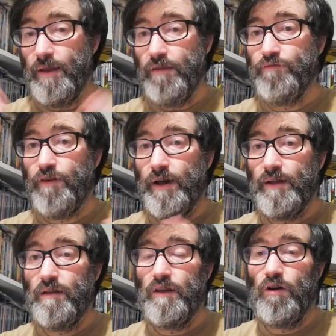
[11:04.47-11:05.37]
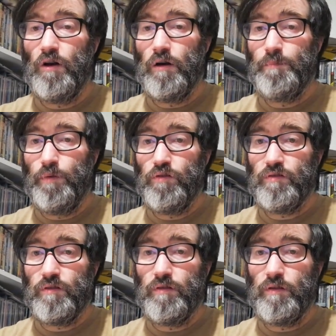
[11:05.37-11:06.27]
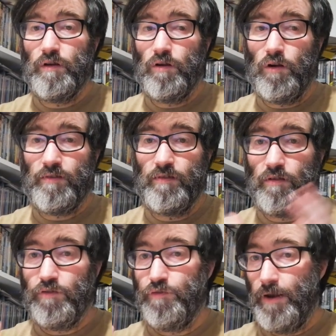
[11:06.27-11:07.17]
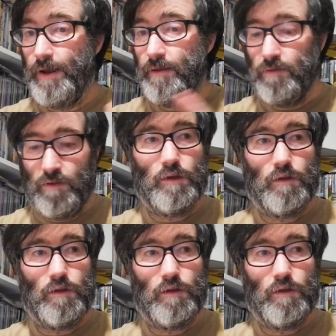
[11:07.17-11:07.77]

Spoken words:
invite your Postcrossers friends